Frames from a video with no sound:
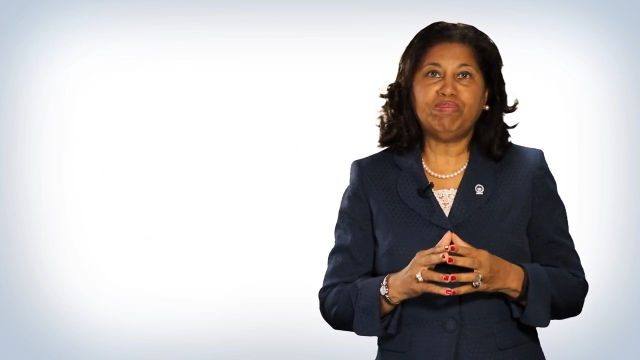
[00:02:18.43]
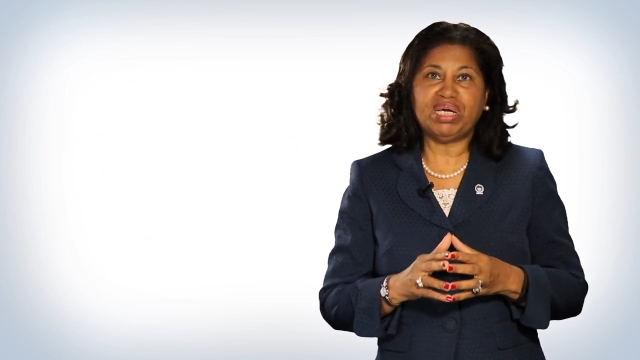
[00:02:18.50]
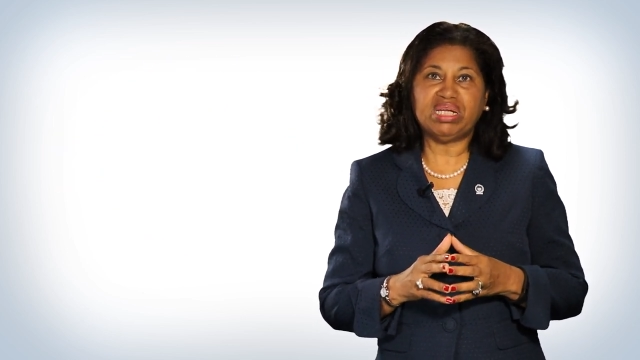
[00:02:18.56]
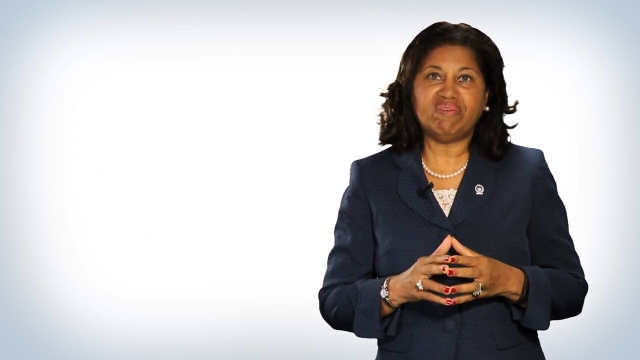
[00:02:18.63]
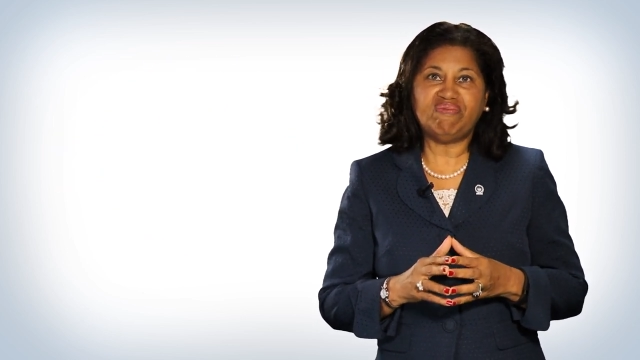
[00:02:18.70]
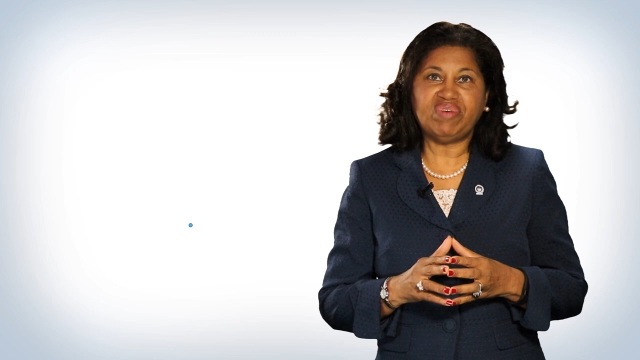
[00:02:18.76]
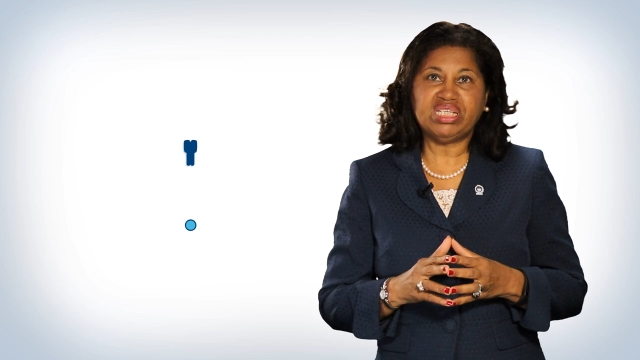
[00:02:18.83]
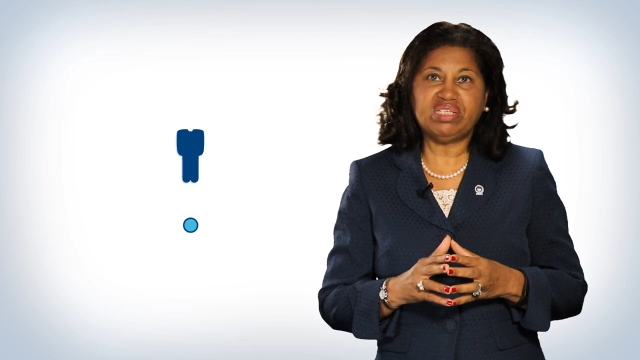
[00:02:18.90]

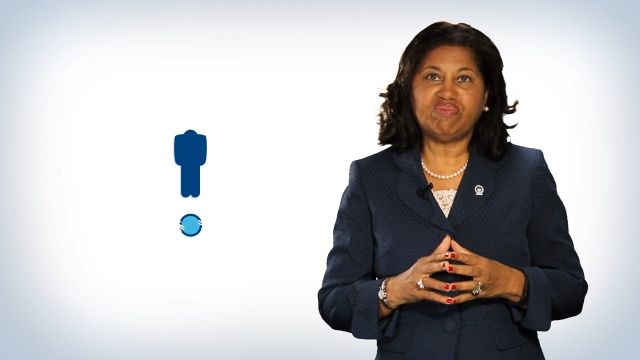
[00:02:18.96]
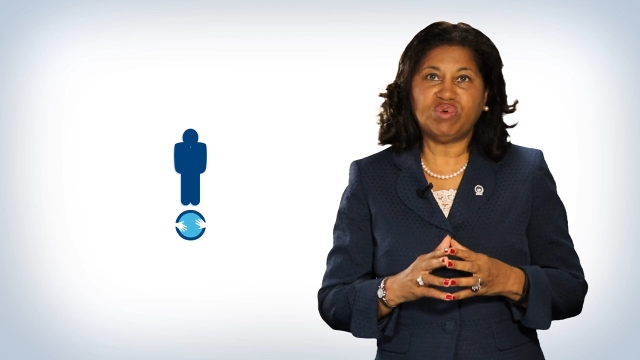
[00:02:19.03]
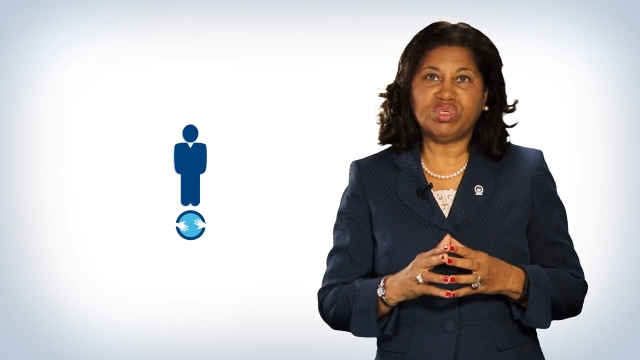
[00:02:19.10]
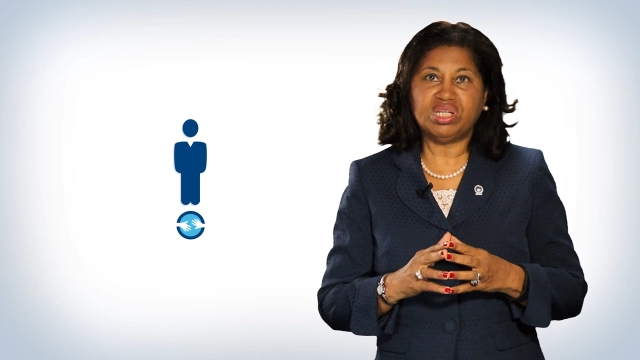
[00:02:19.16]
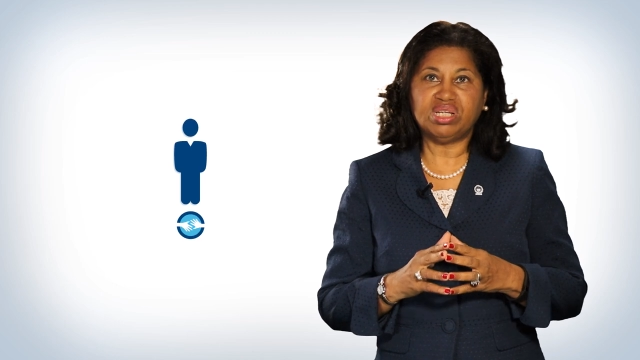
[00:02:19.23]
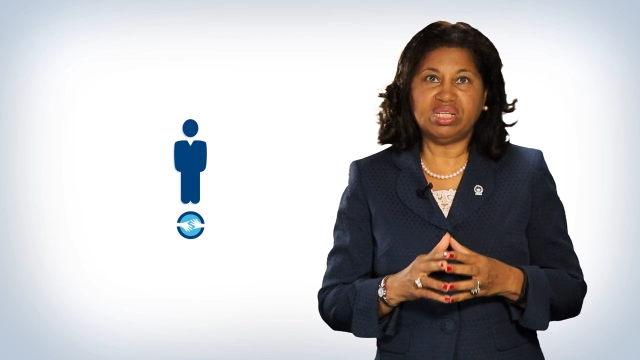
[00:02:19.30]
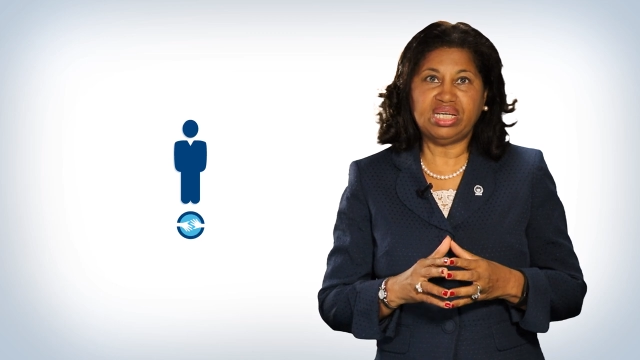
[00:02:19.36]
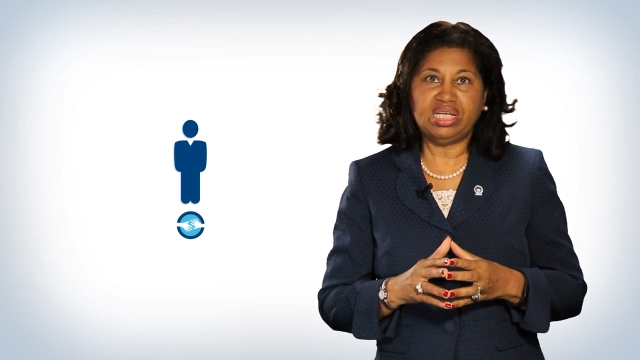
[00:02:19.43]
benefits for
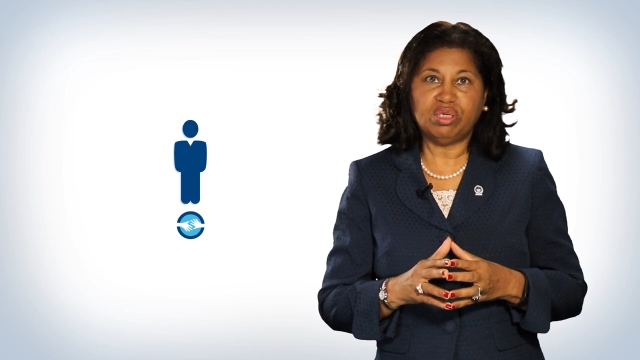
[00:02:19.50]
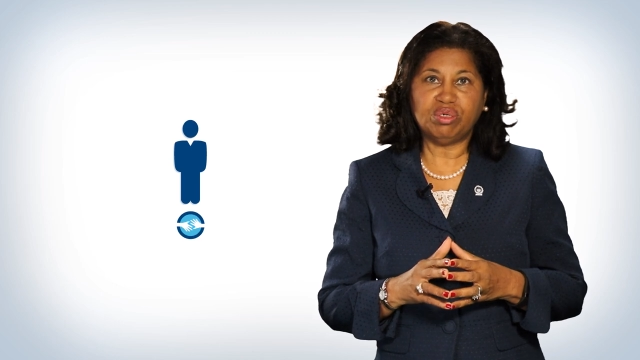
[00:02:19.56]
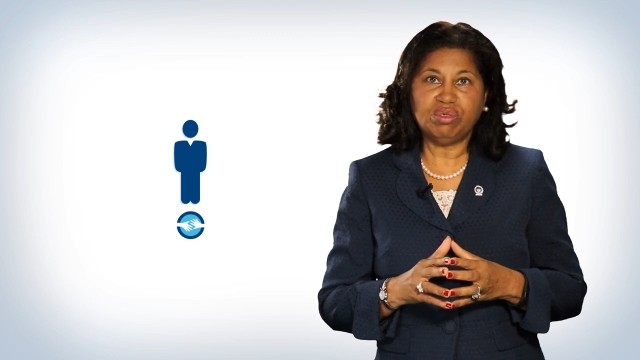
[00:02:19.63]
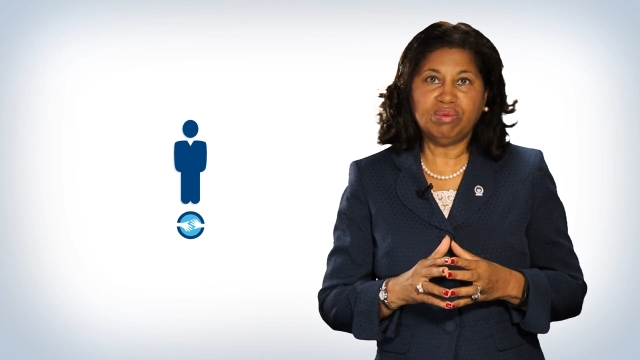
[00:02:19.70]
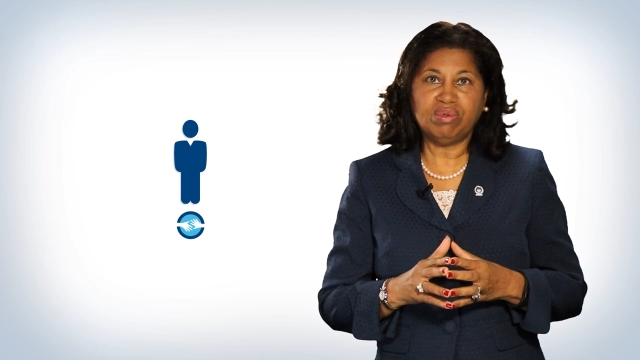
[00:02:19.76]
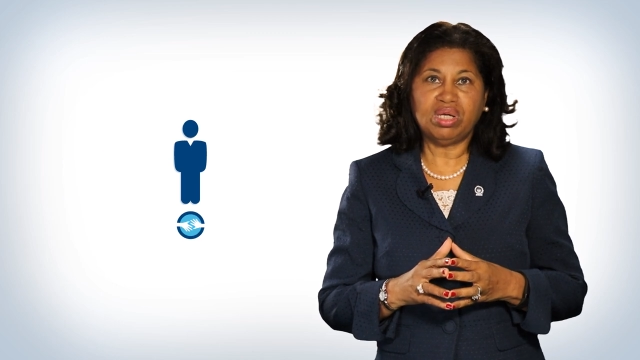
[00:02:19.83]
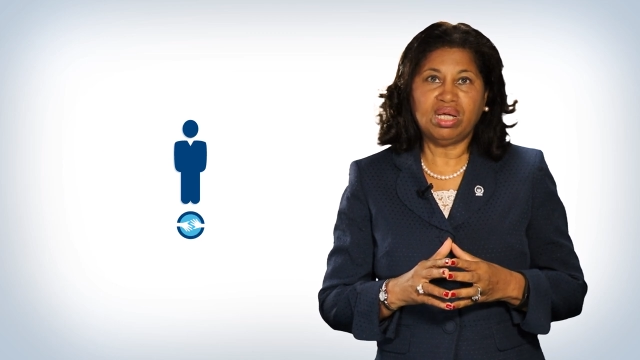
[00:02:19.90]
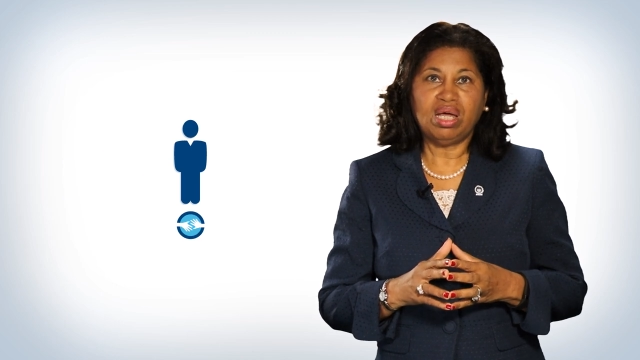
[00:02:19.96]
the leader,